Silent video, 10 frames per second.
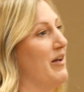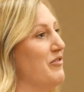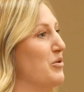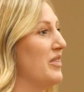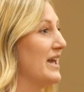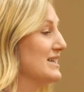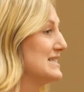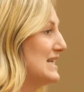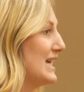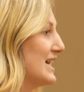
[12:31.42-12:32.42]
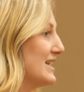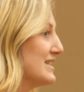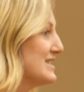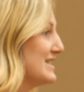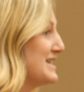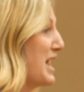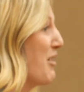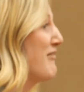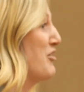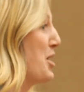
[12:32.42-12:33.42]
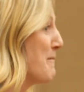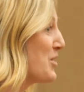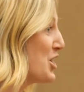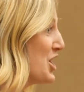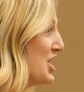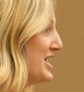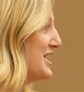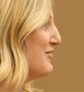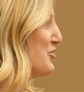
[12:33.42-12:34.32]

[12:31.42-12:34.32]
a few things and now have our number. If you